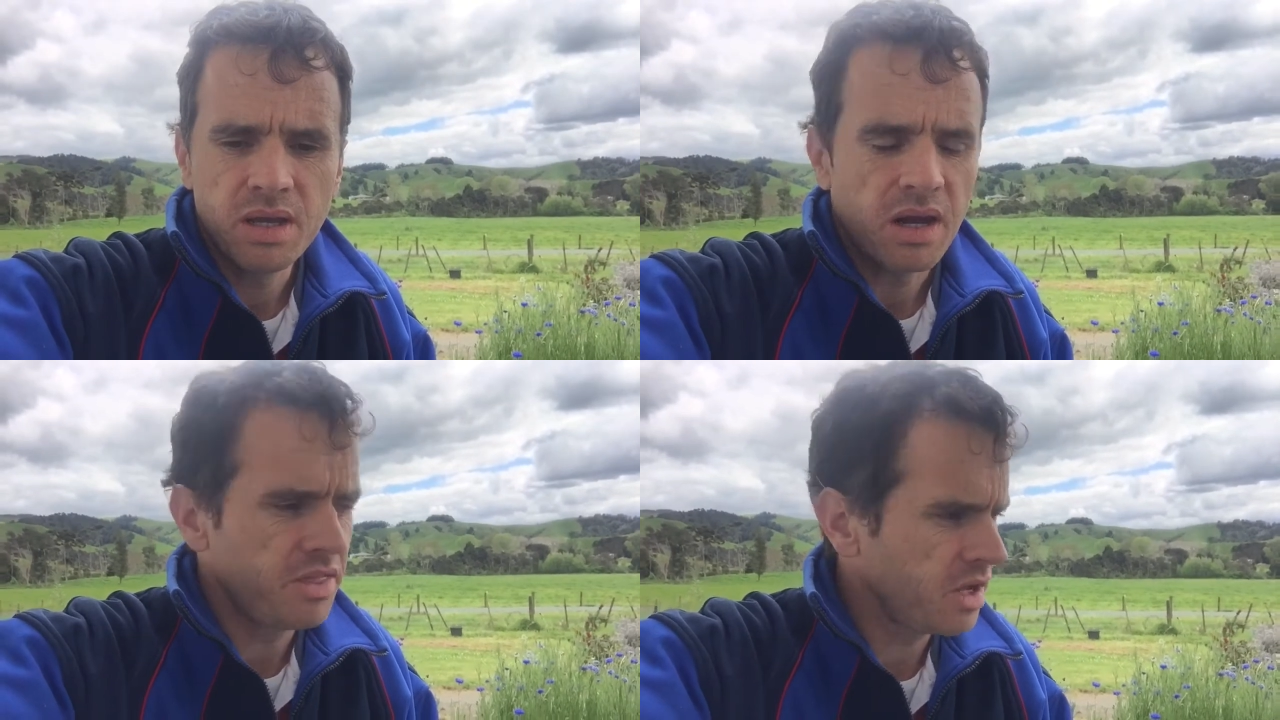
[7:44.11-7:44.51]

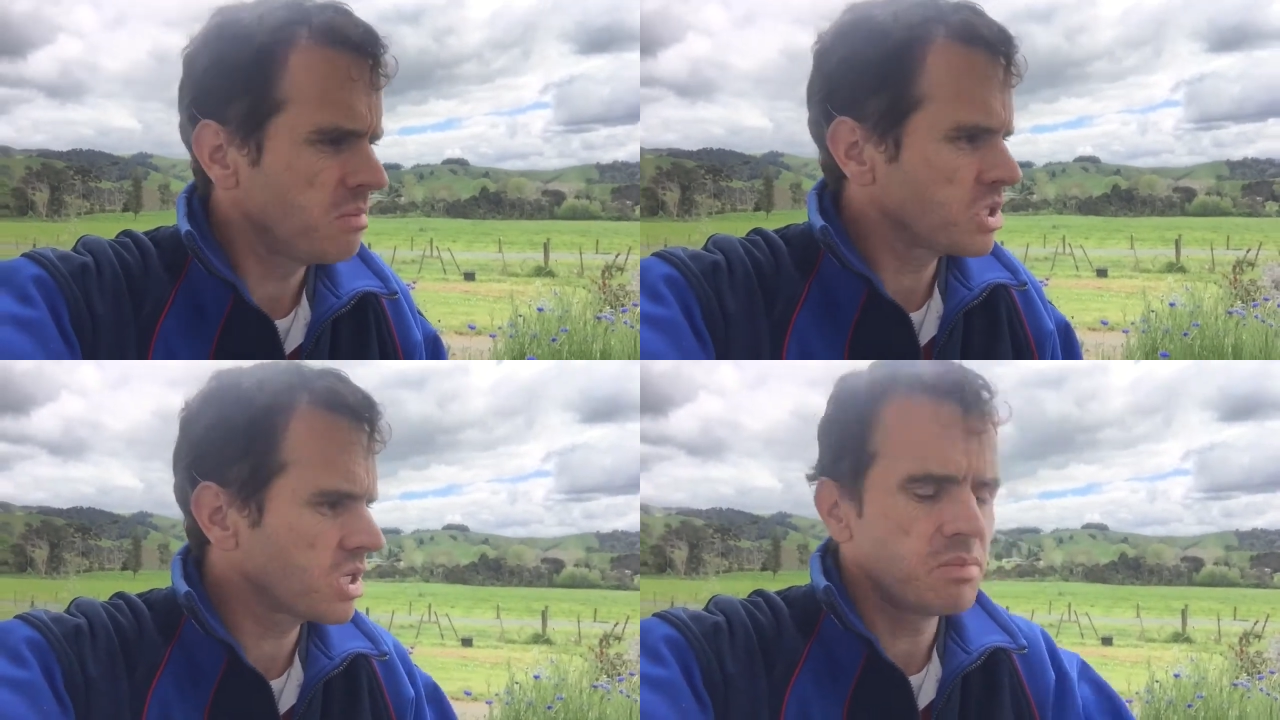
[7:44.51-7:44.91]
I think
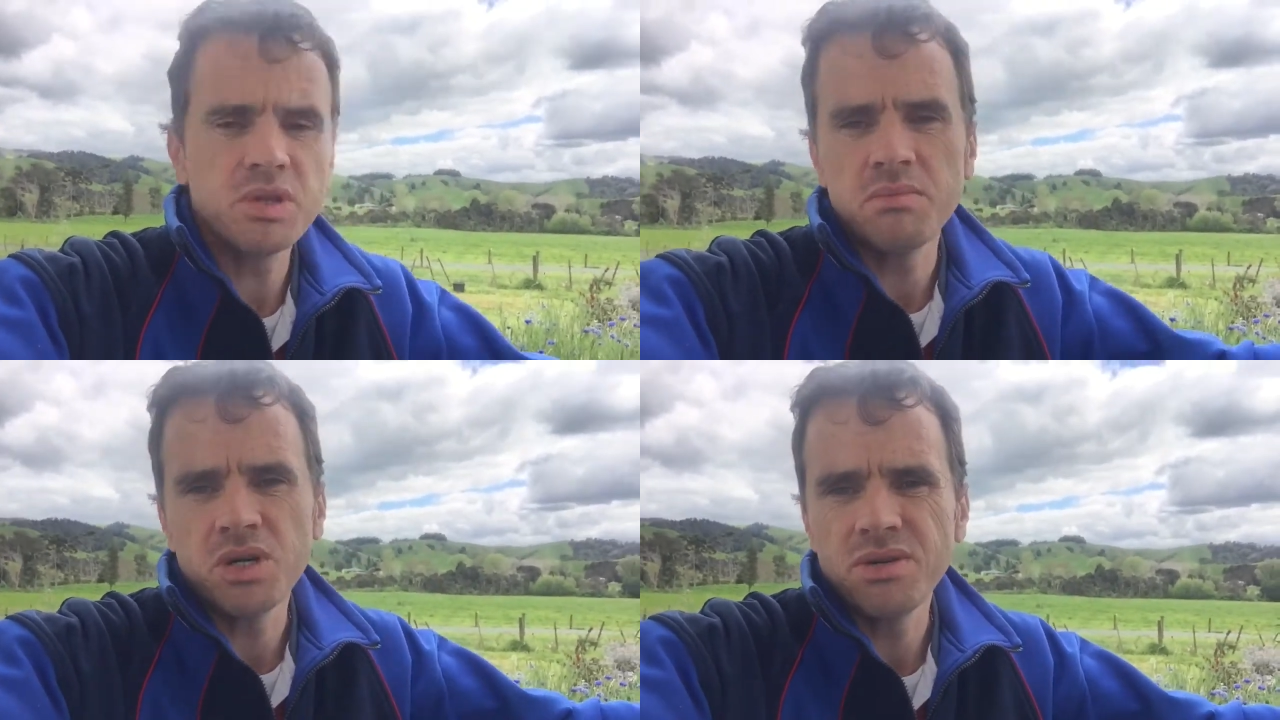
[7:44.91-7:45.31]
I'm just going to put
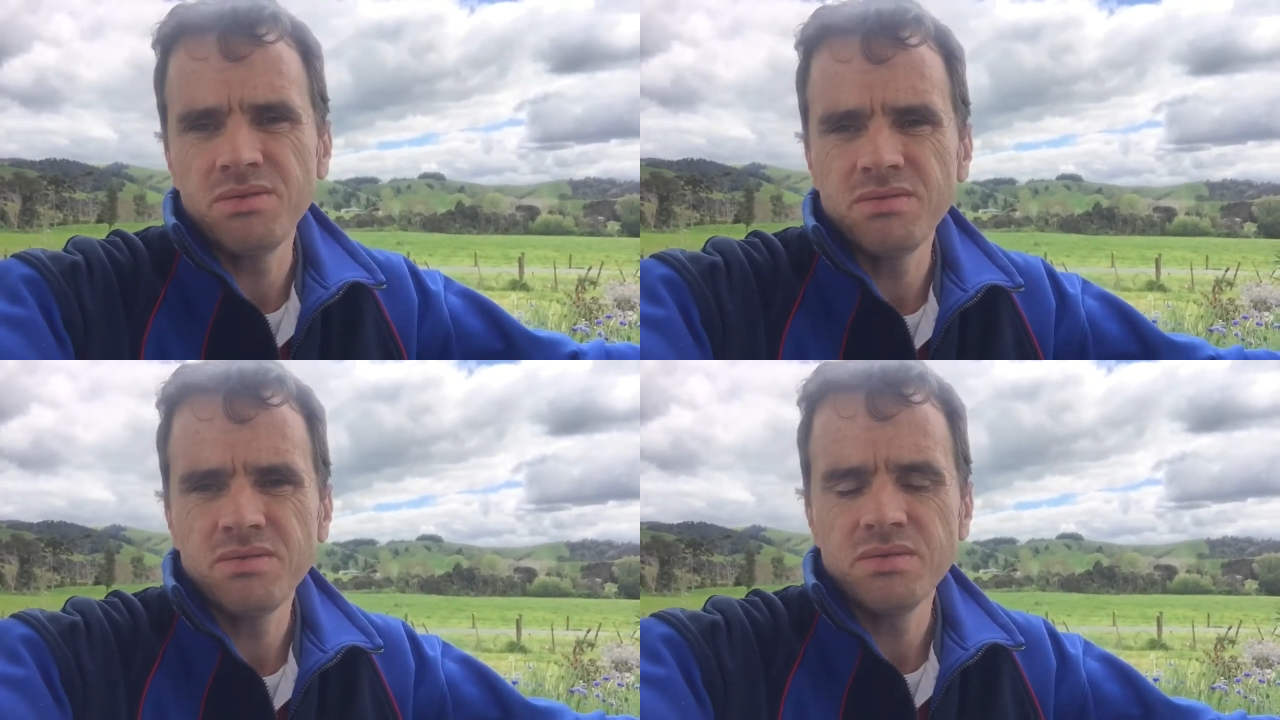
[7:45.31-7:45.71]
them
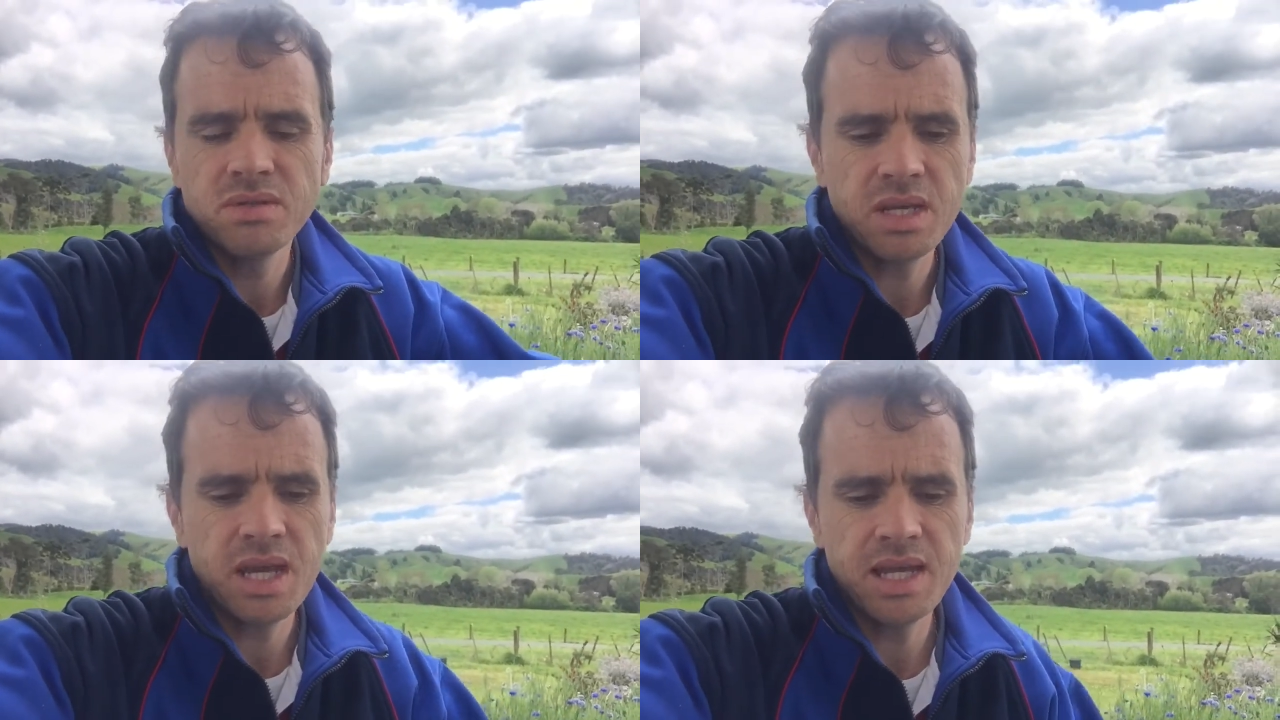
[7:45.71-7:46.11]
on
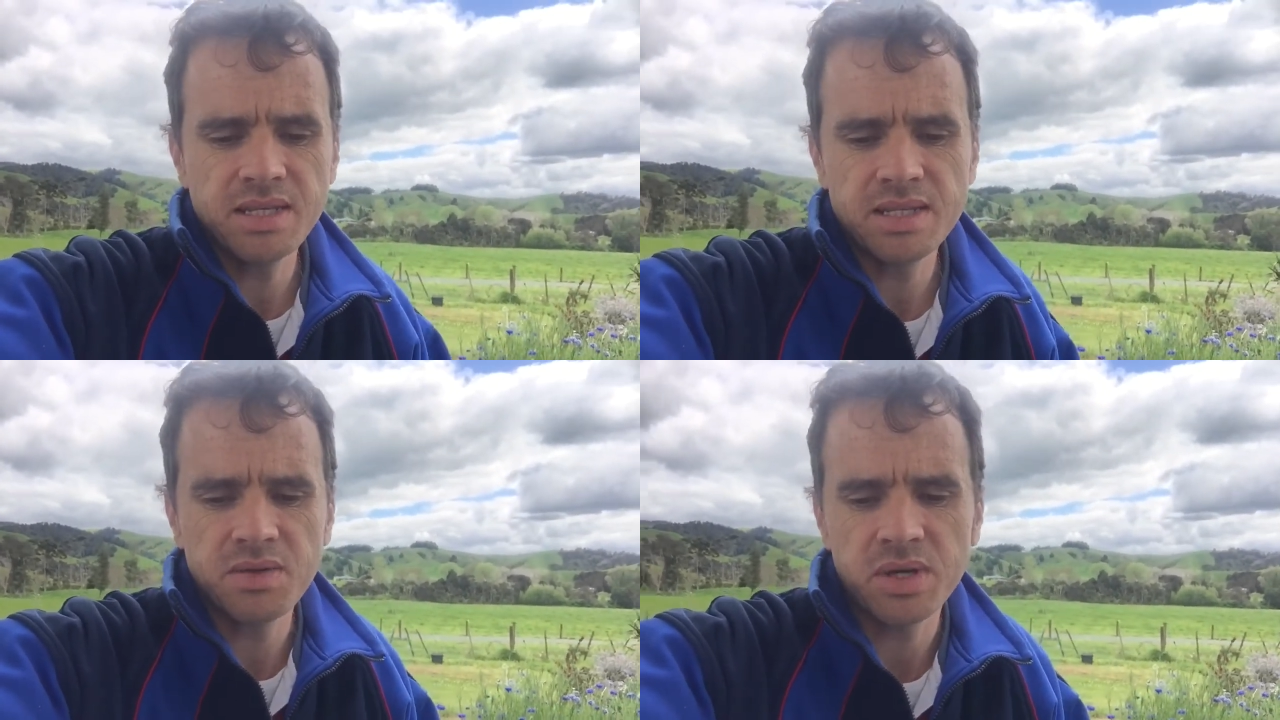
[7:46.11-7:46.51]

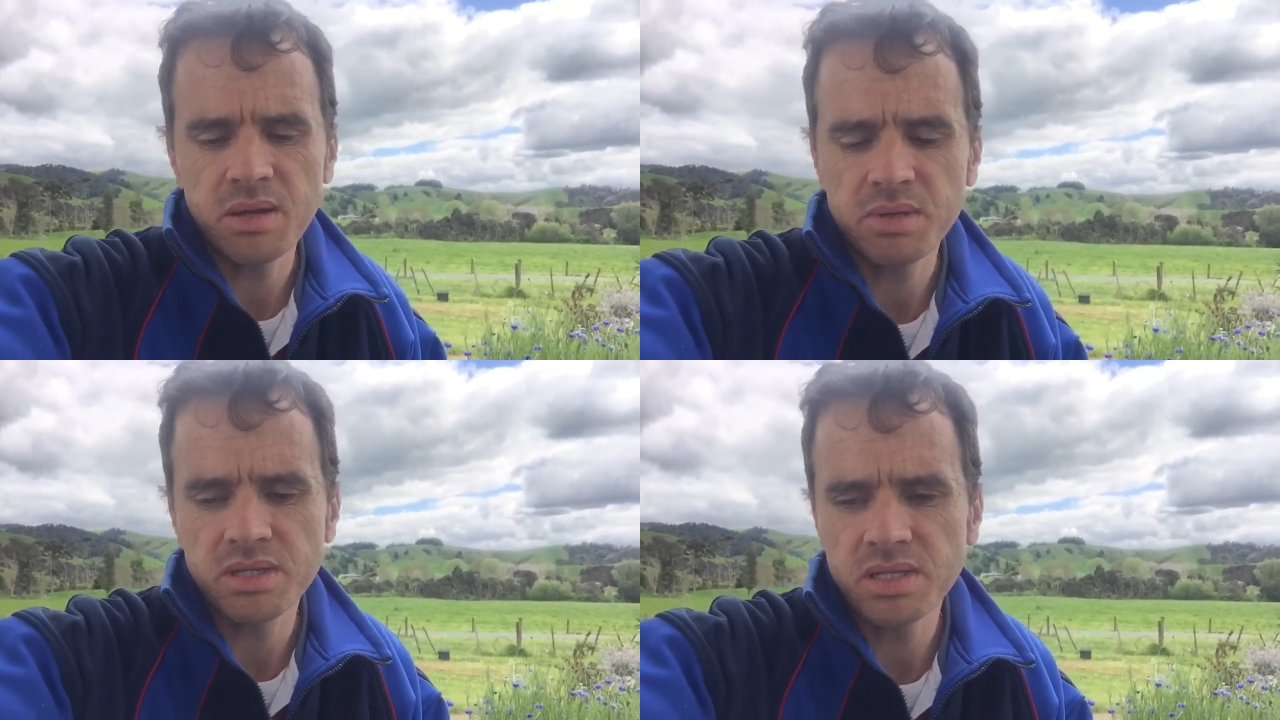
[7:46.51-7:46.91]
and see what
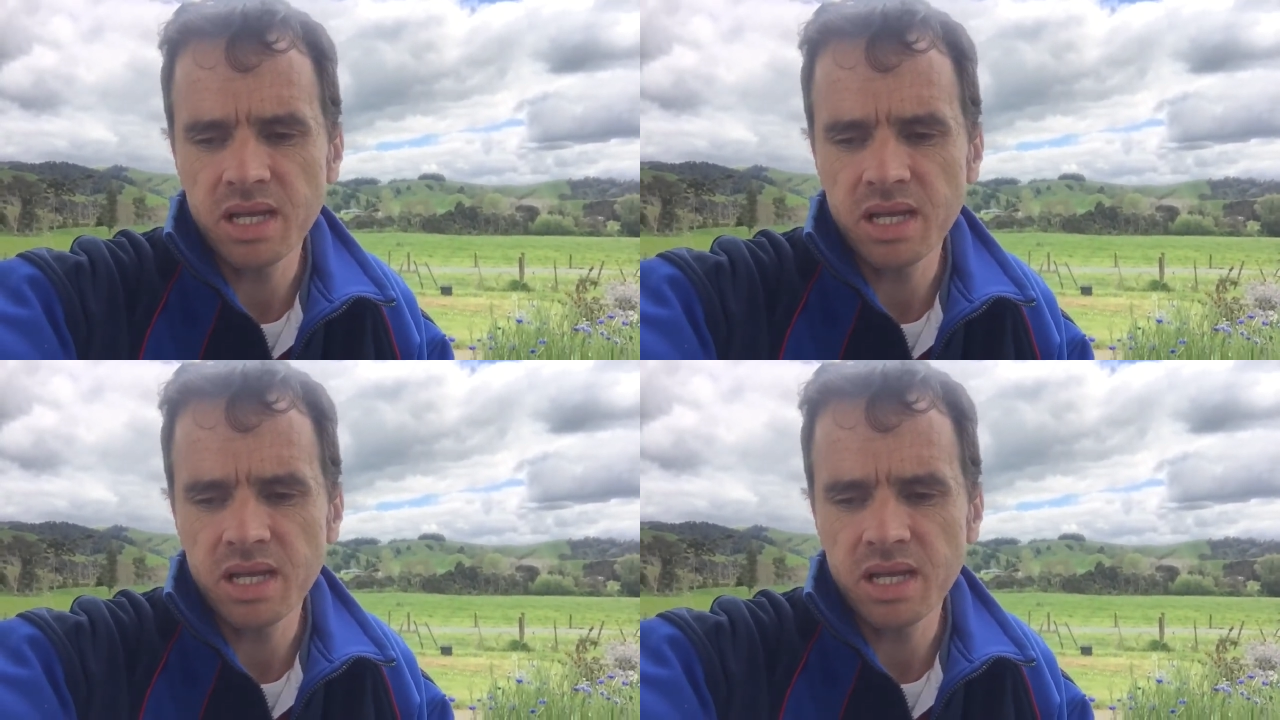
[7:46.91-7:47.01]
happens.